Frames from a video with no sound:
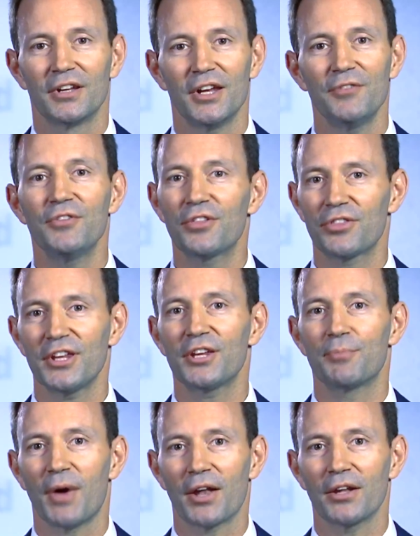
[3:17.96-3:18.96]
If you think
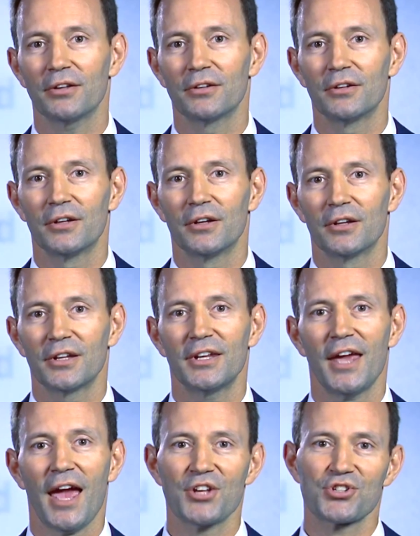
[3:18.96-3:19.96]
about it,
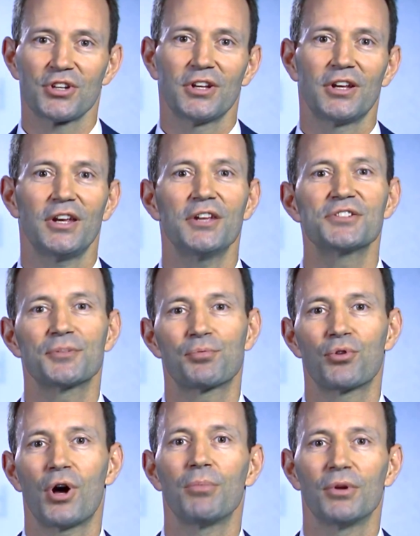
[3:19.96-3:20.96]
cash is a
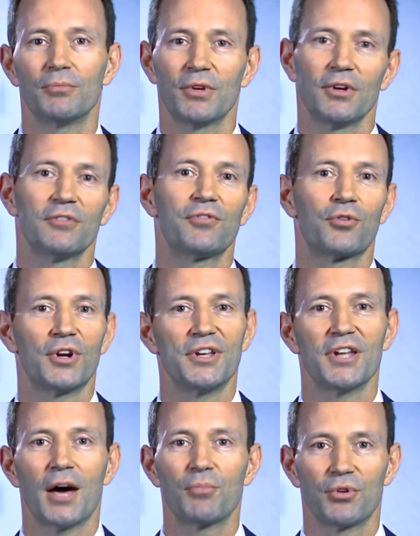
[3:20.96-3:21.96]
problem for a
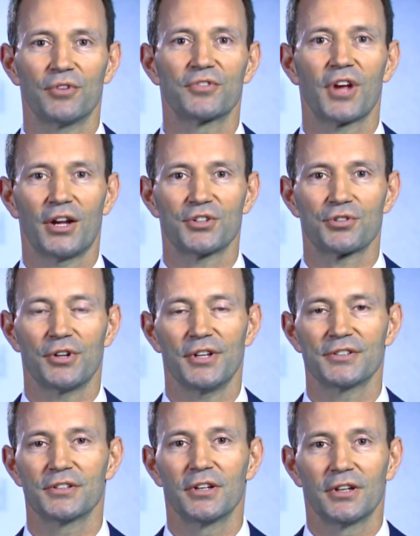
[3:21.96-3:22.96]
number of
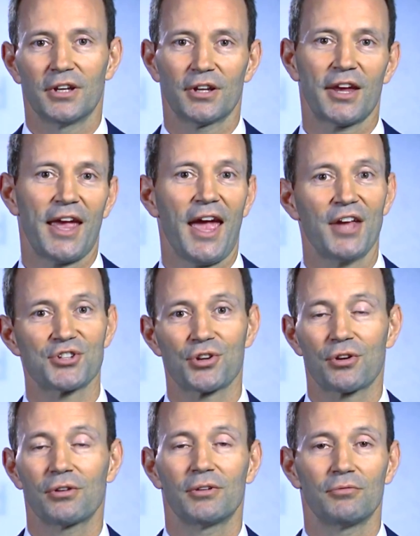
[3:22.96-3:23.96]
countries. Cash
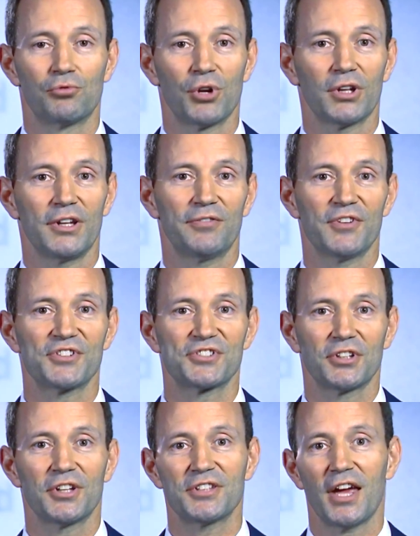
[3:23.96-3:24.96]
really
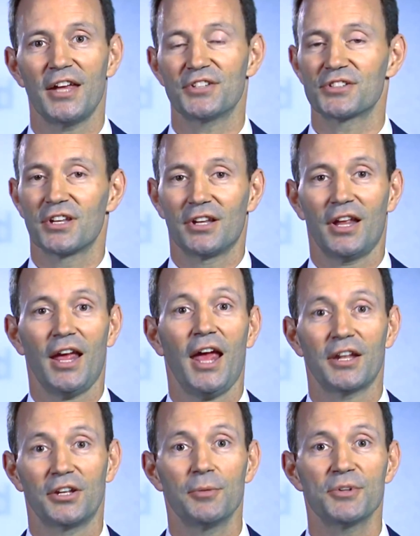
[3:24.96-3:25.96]
facilitates
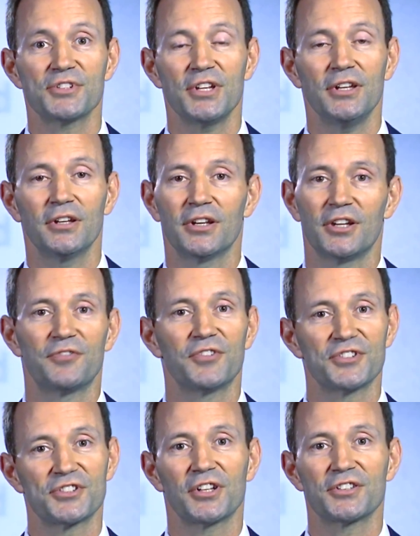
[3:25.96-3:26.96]
anonymity, it
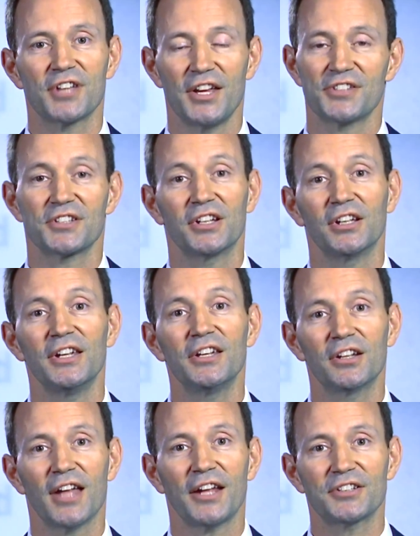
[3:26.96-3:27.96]
facilitates
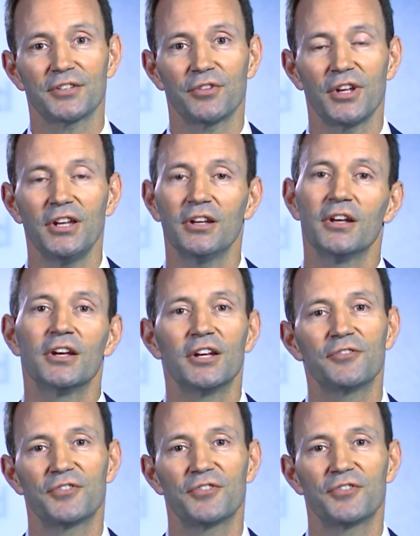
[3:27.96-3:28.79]
illegal activity, it